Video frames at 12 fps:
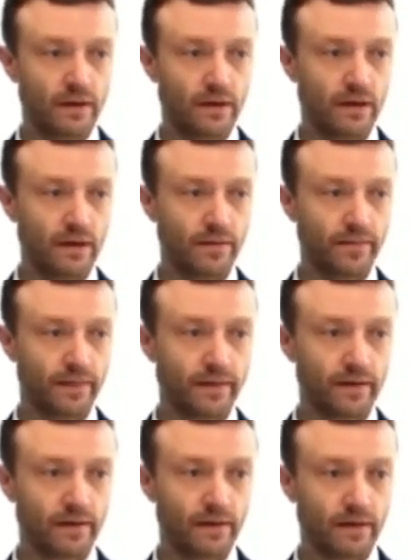
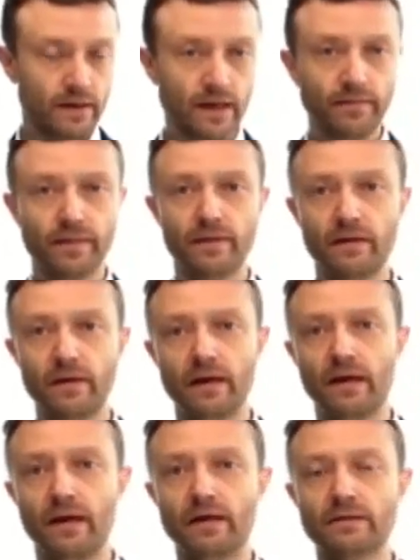Yeah,
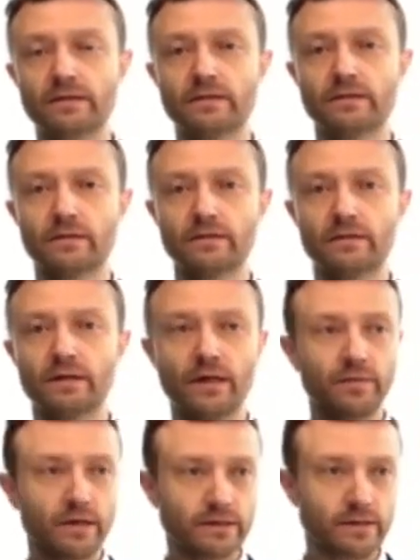and it can
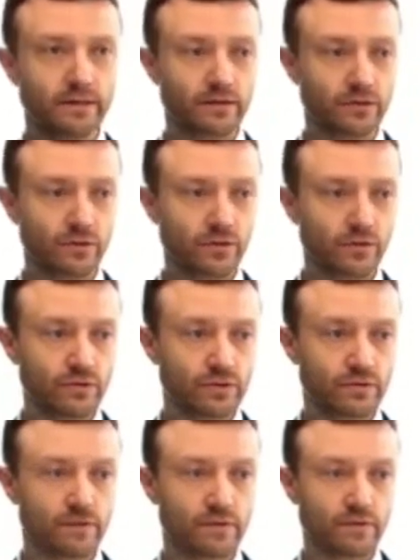be considered to
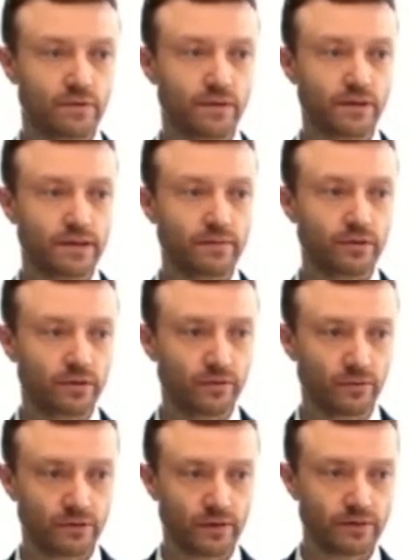use exemption
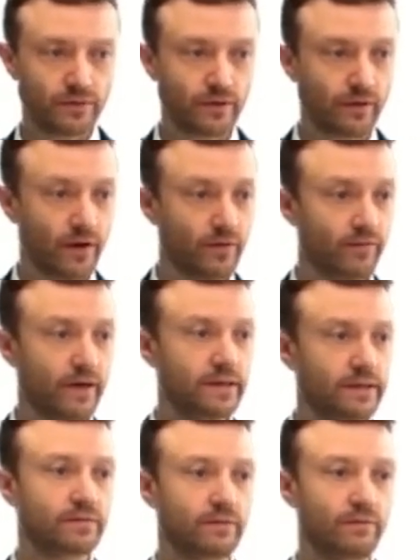on transfer of
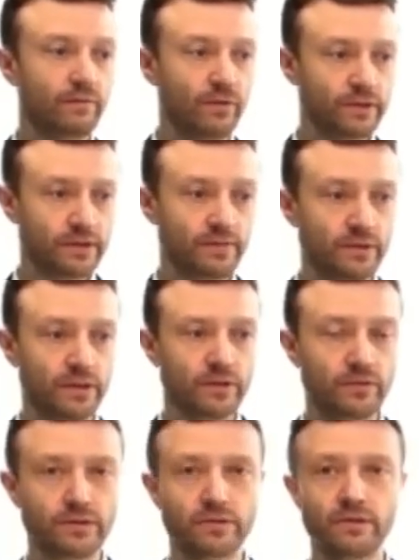assets from foreign
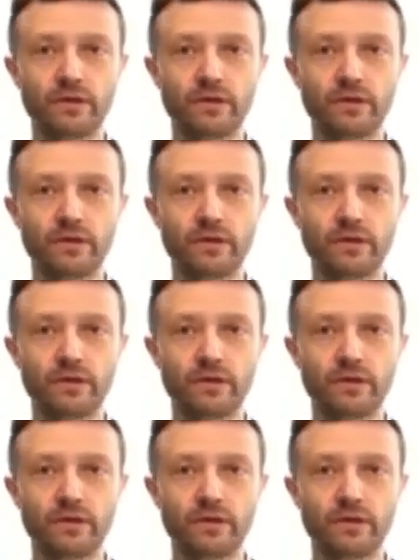subsidiaries